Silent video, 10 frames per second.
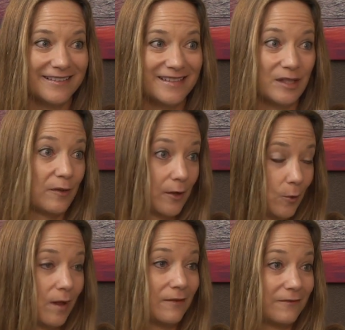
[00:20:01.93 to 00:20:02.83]
So they're
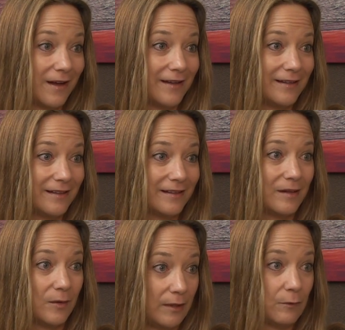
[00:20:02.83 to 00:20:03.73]
qualified,
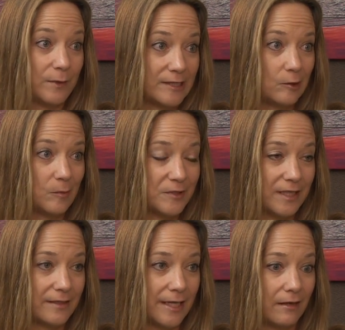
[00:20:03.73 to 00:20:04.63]
even with
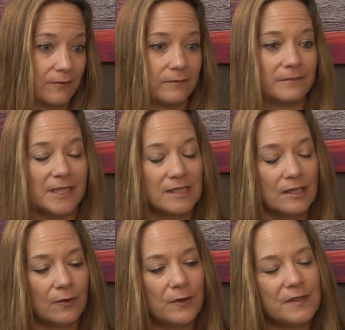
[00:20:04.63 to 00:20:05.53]
0% down.
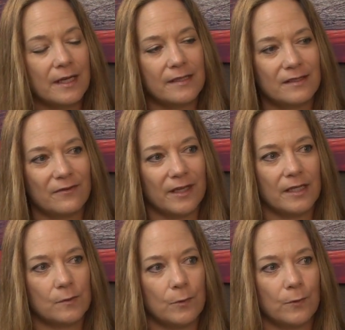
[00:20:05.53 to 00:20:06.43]
So those kinds of
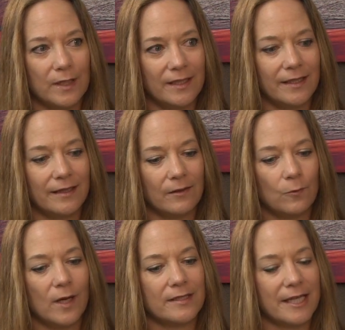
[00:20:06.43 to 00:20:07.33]
things we really
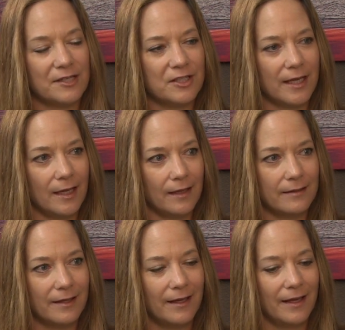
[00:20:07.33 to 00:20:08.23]
want to
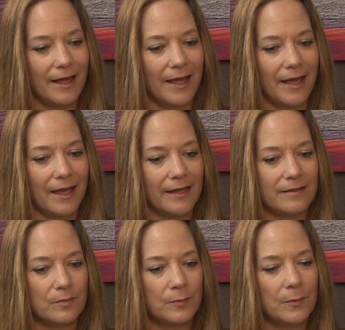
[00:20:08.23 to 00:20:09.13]
educate,
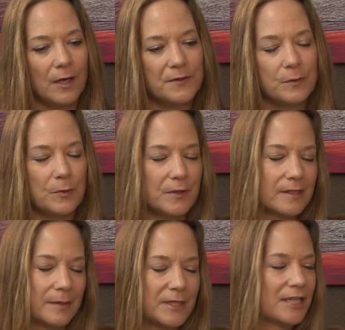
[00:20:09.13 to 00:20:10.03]
and also
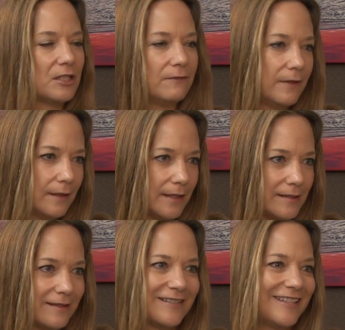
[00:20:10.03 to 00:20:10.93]
put some
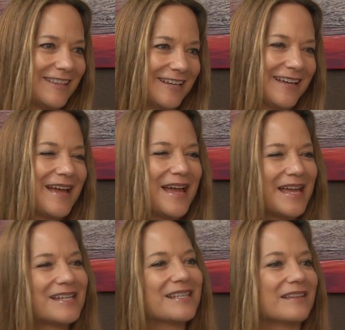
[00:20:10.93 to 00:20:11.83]
touchy-feelies
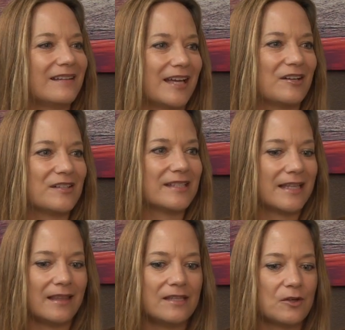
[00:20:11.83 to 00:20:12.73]
into the letter to
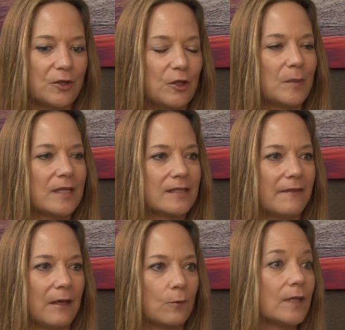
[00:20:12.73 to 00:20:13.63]
say these are humans
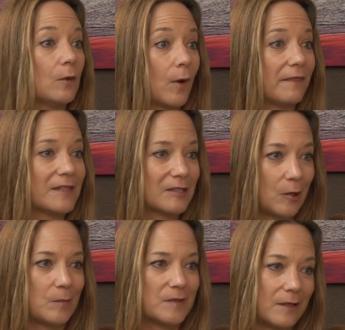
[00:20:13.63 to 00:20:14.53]
and they really want this
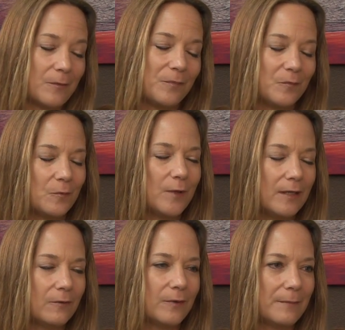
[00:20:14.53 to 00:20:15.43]
home. So
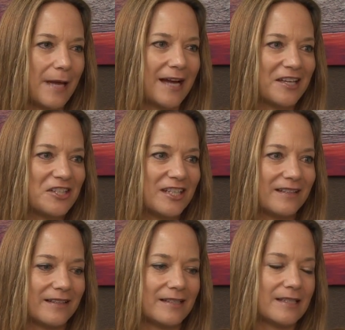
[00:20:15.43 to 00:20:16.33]
we package
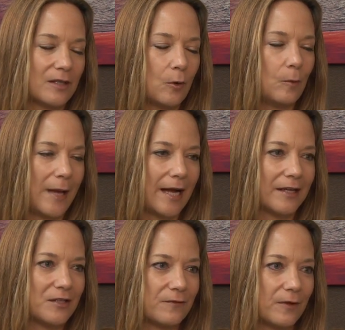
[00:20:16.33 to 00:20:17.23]
it as a whole
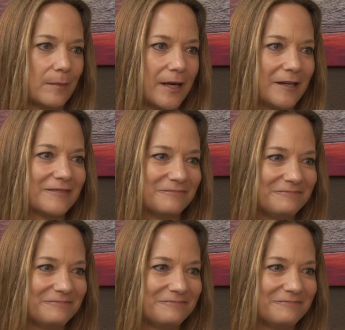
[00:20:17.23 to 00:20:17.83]
package for the buyer.